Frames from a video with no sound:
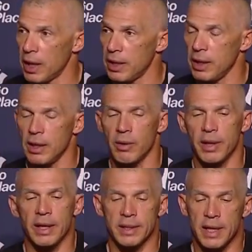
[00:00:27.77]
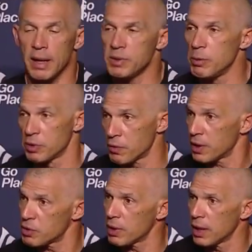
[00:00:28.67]
I, you know, I think at times he was
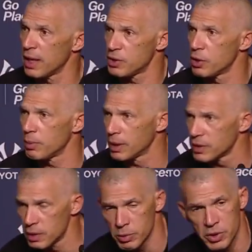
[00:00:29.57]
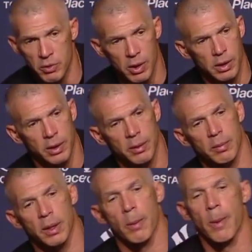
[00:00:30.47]
frustrated last year because he was struggling,
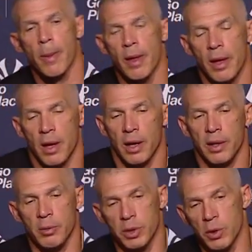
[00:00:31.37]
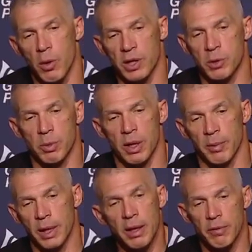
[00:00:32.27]
but I think when you watch him come
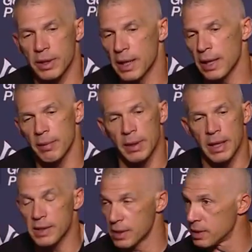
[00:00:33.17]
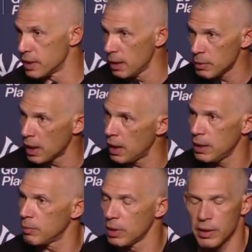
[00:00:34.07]
in every day, I mean, he's the same guy
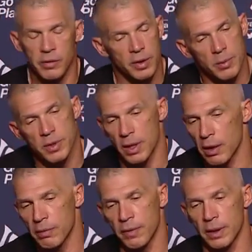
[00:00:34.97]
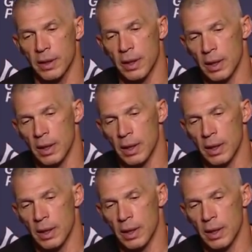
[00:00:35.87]
and believes in himself, and